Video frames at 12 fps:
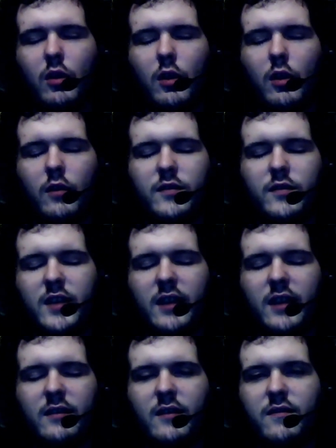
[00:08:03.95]
Loved it.
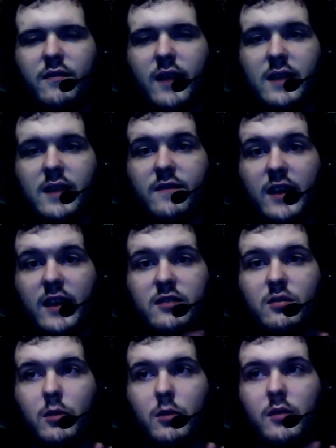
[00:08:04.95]
In fact, that's
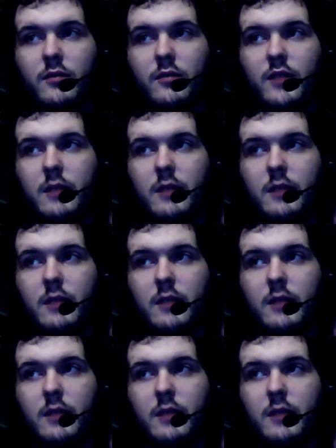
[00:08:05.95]
the one that